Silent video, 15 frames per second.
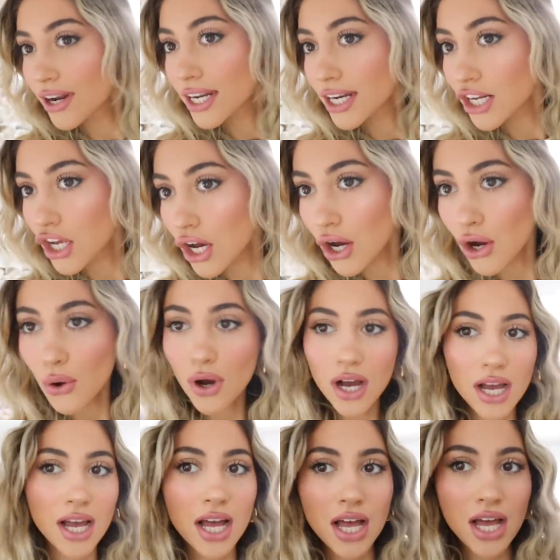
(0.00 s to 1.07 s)
ready to go
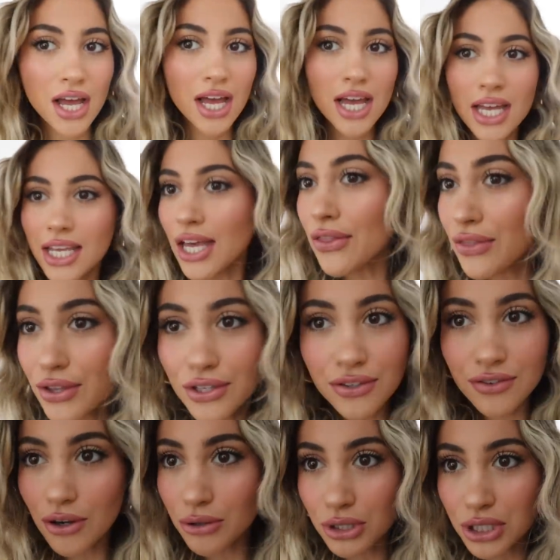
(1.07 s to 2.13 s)
get this
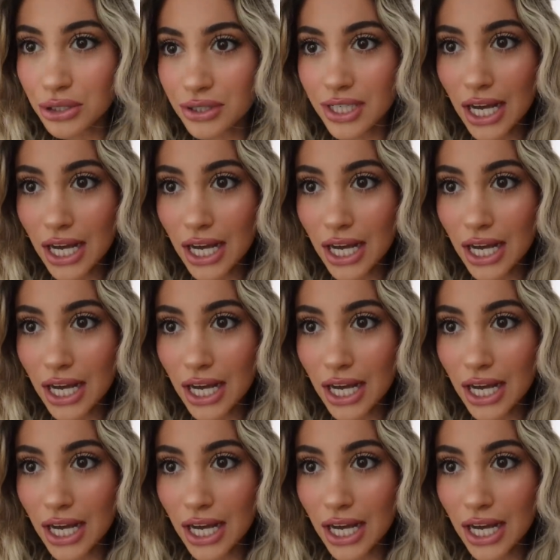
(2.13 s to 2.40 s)
photo shoot